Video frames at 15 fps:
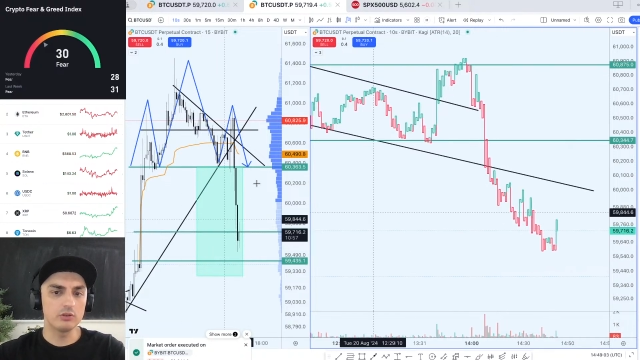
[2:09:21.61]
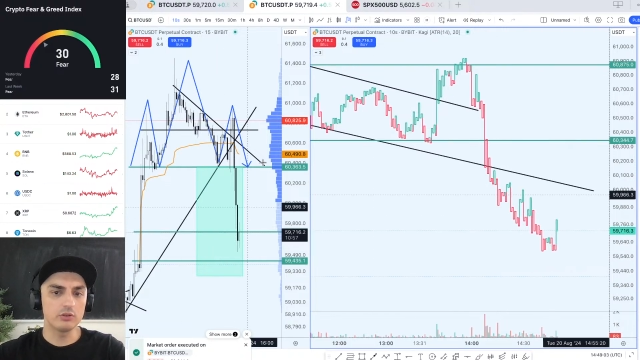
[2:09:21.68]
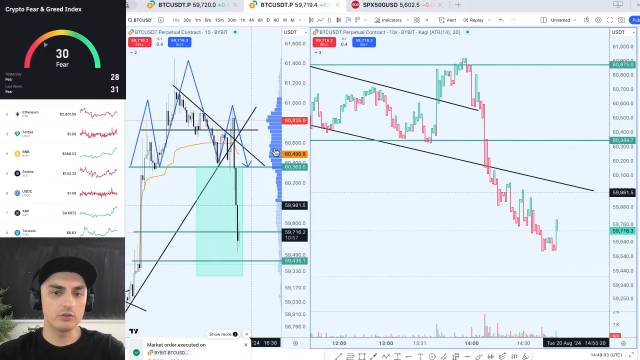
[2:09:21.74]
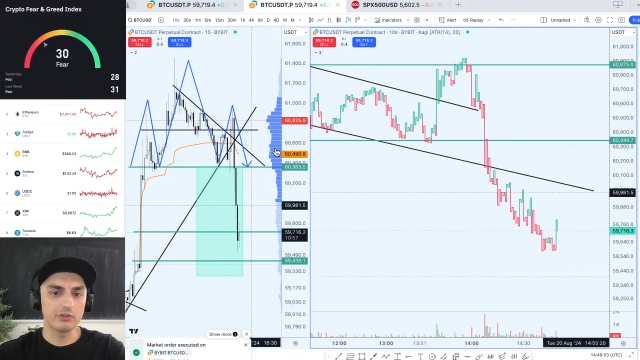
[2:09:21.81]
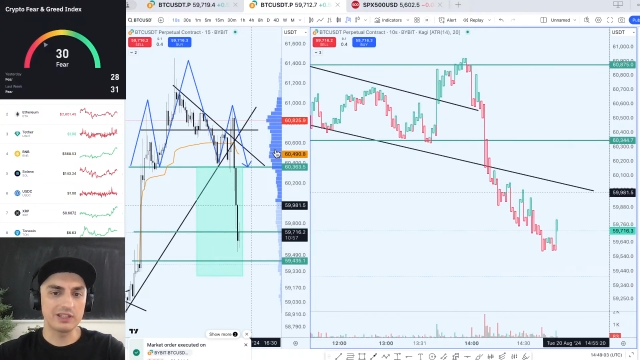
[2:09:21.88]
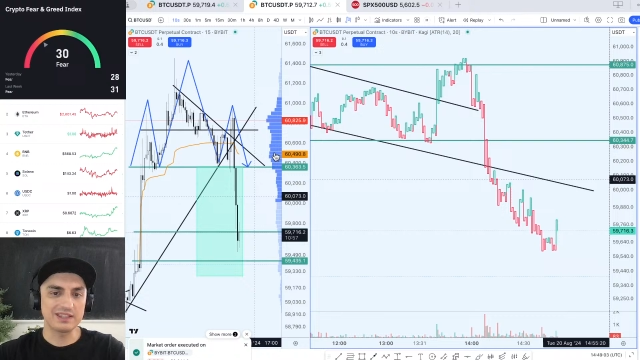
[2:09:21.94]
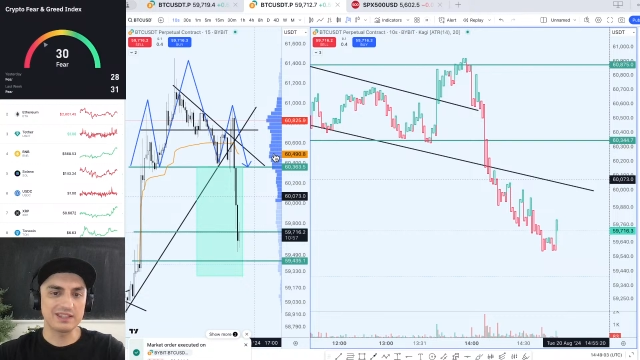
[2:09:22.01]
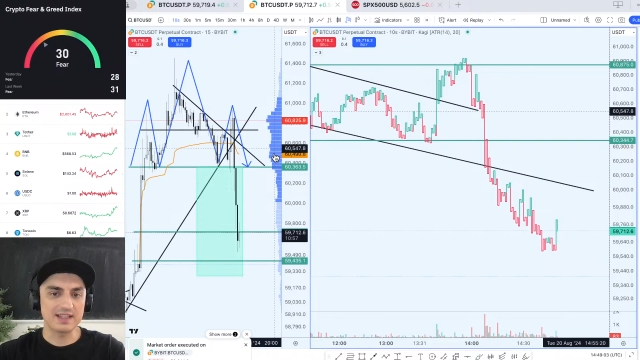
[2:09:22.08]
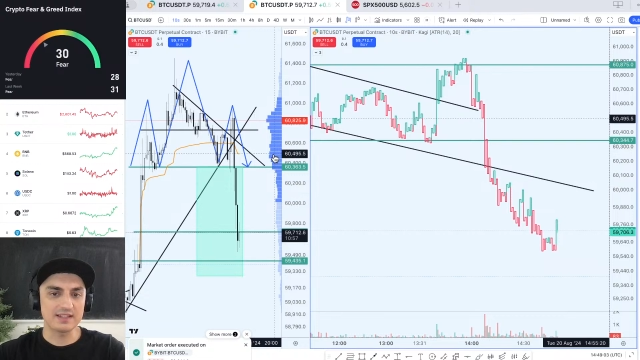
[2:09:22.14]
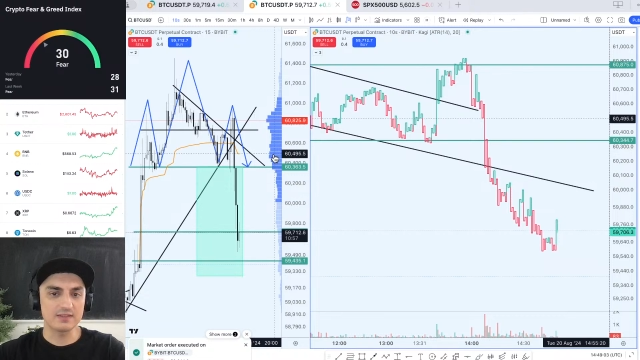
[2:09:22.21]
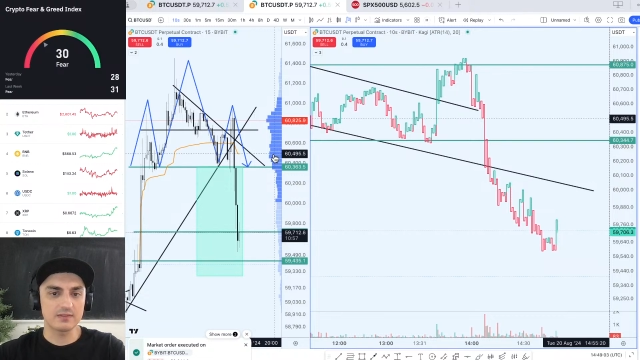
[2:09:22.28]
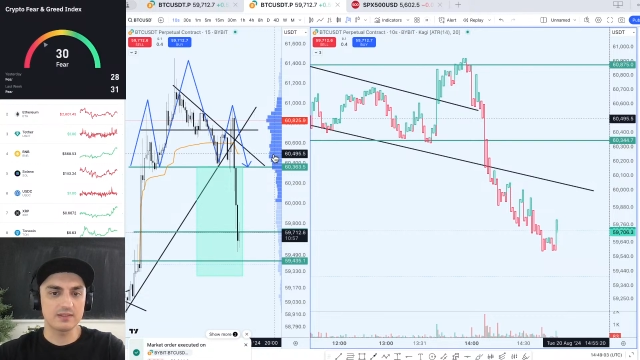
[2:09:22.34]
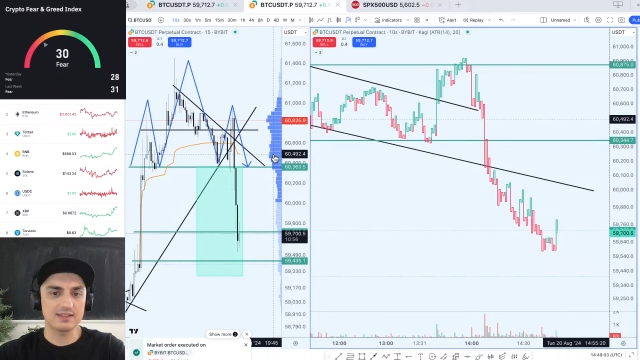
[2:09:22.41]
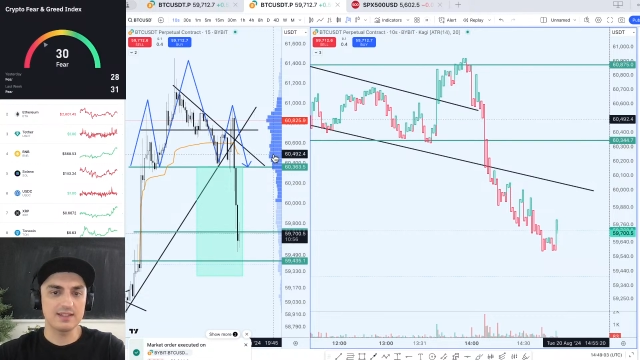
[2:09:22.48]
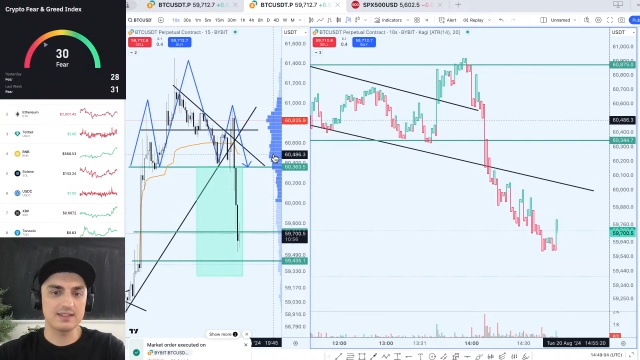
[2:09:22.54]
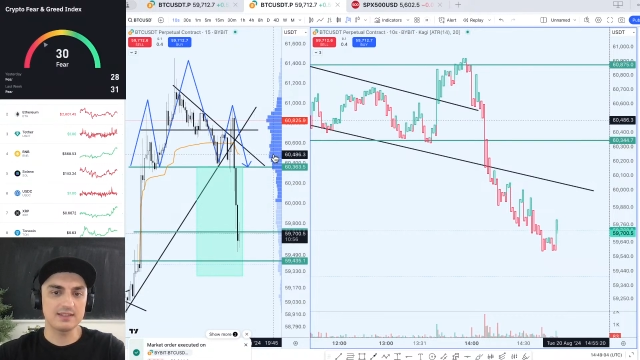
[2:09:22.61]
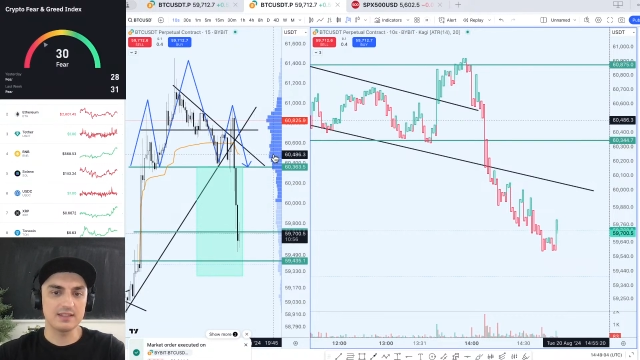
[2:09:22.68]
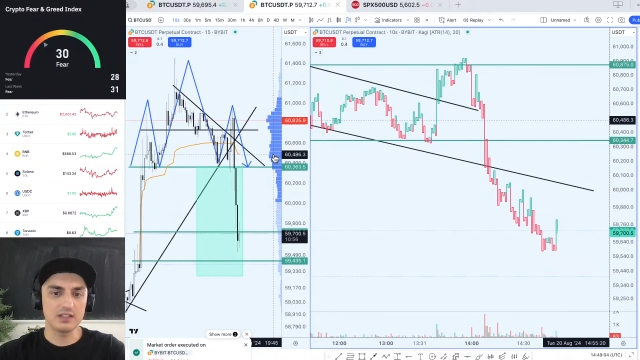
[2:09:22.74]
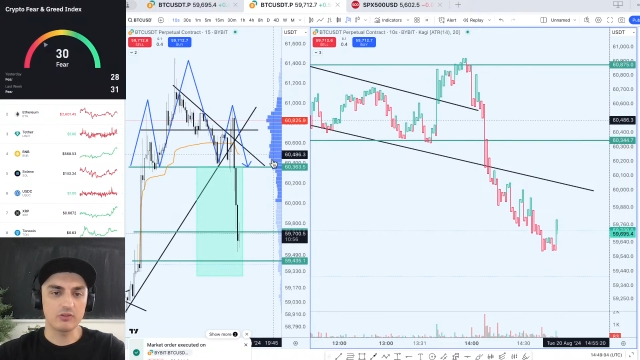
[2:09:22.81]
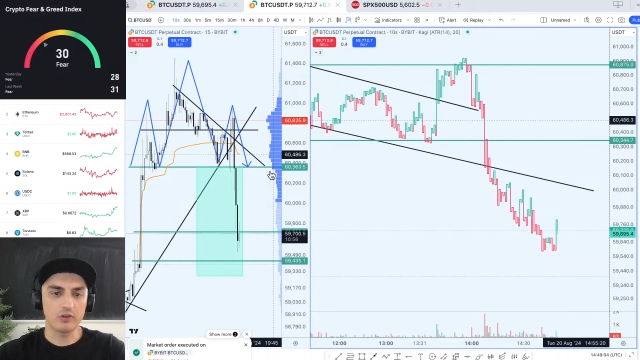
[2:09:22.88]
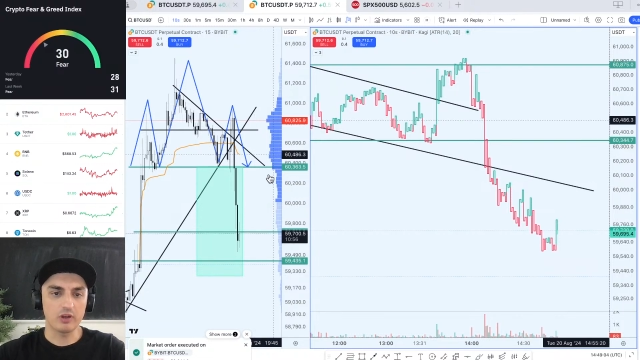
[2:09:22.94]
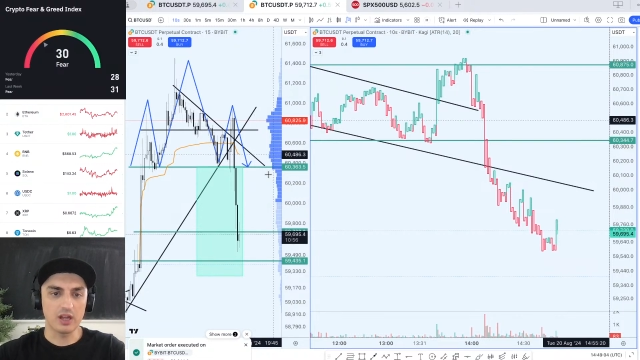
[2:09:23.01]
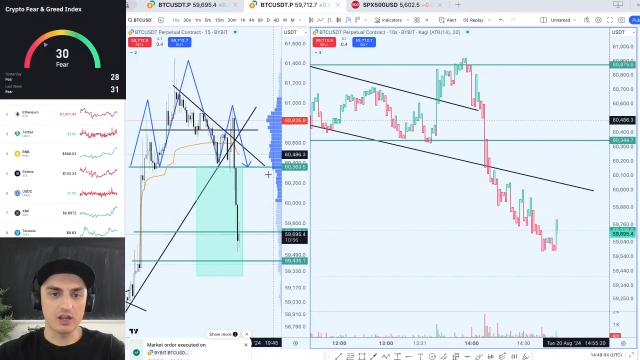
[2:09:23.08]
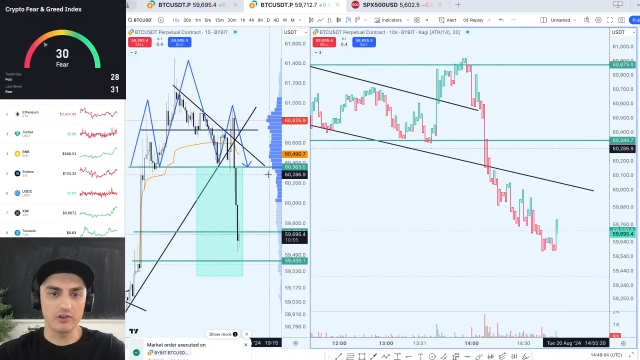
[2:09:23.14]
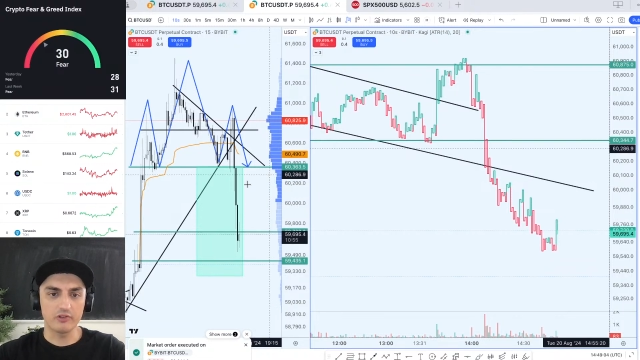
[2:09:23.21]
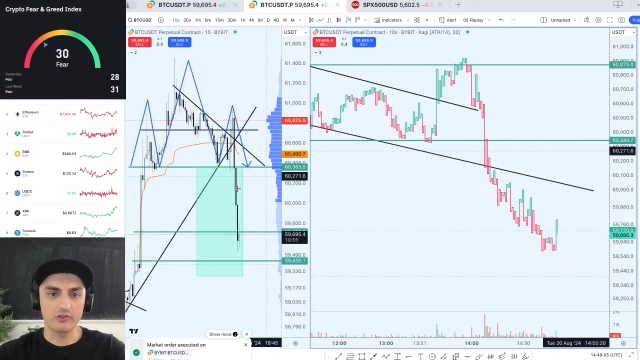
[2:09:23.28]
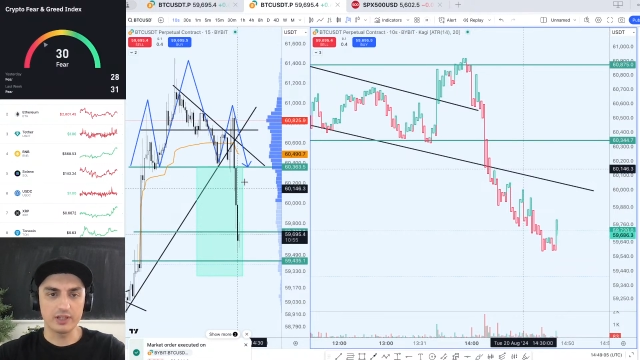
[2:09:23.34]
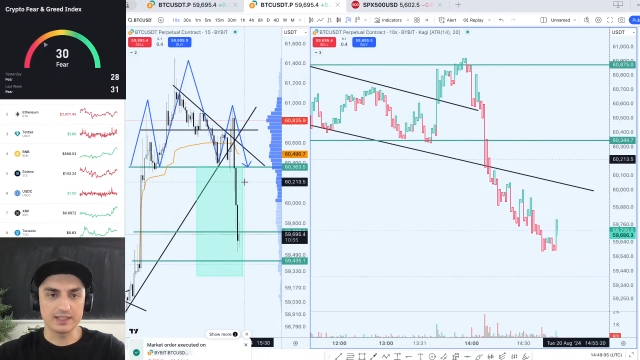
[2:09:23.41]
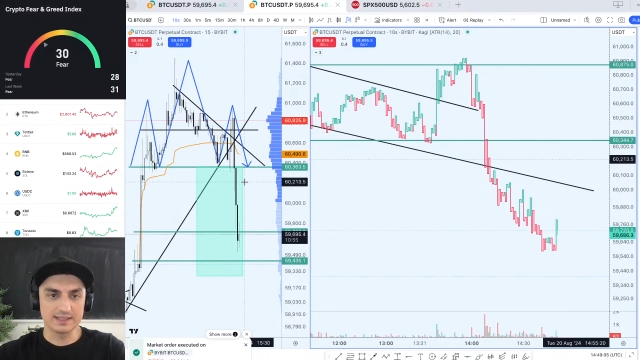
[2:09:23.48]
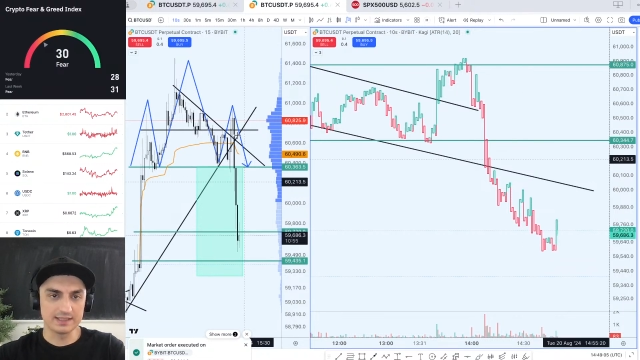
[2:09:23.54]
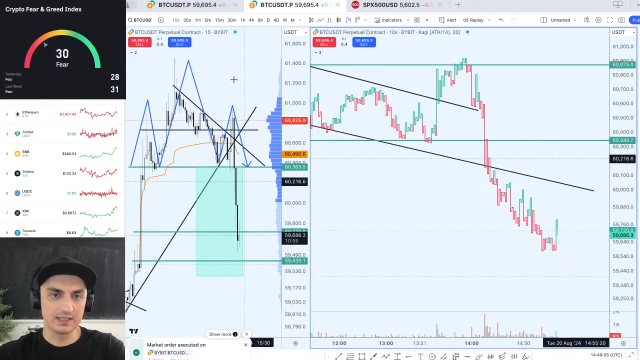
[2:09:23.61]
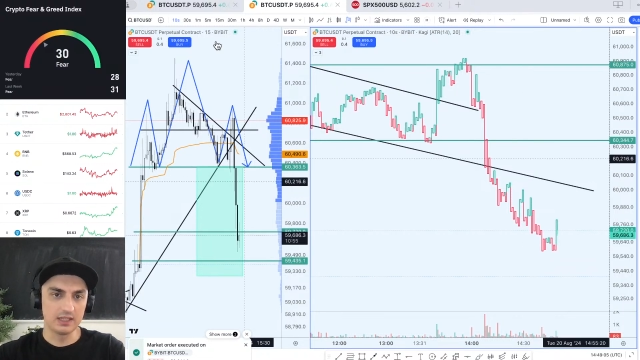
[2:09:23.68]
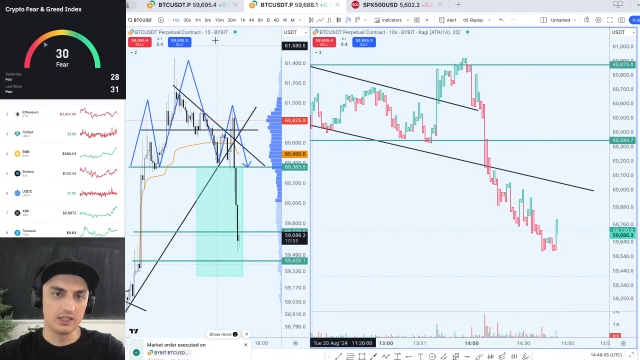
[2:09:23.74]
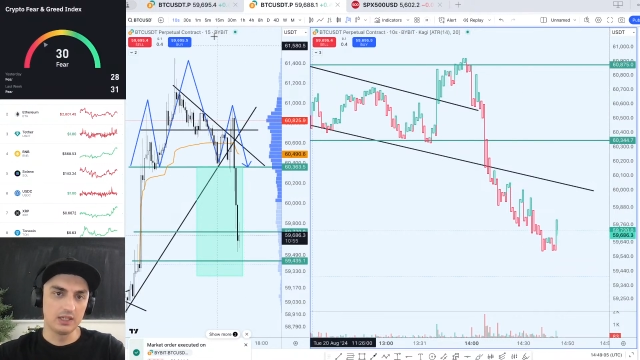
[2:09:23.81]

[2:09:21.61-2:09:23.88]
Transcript: retest 6300s.